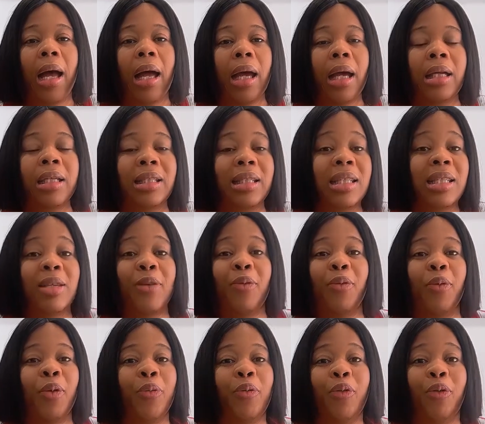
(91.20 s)
Is this a
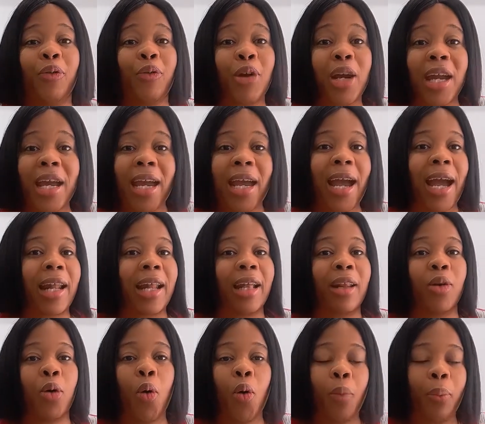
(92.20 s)
free and
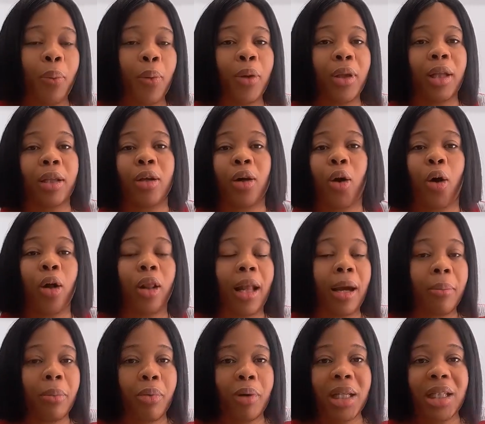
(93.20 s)
an open and a
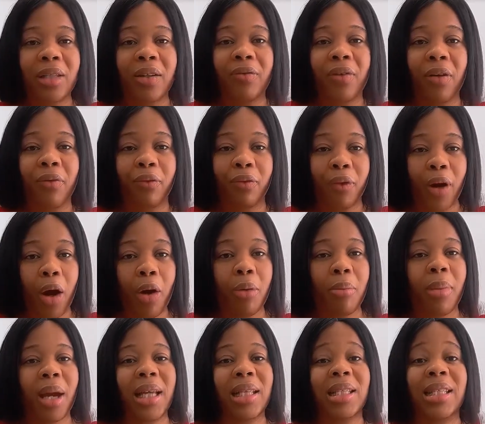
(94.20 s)
collaborative
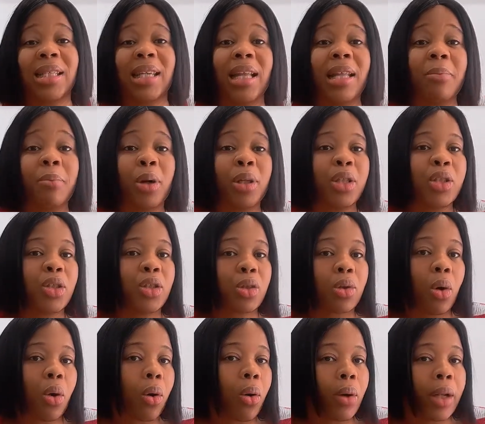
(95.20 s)
environment? Is anybody
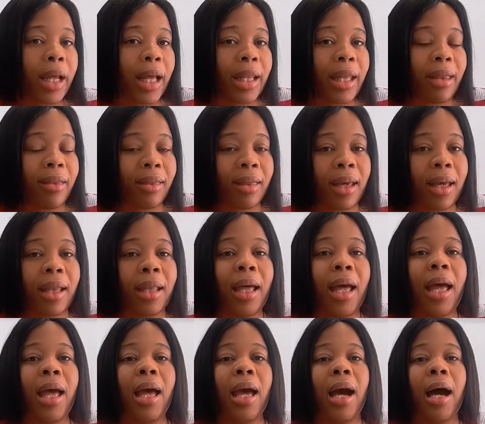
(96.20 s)
stuck on anything?
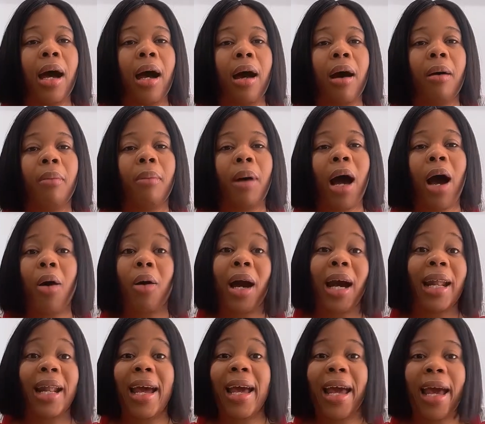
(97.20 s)
How
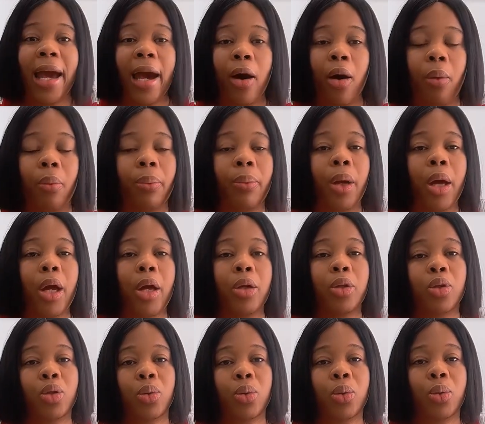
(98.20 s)
can I help
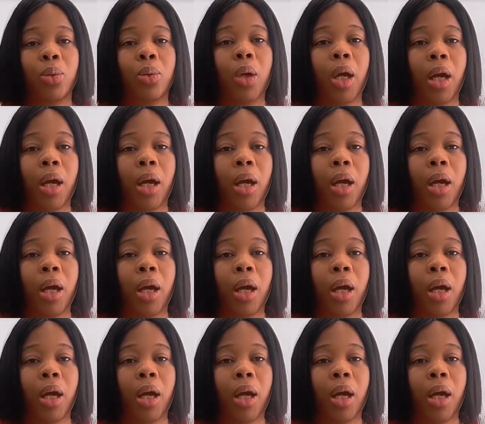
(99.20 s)
to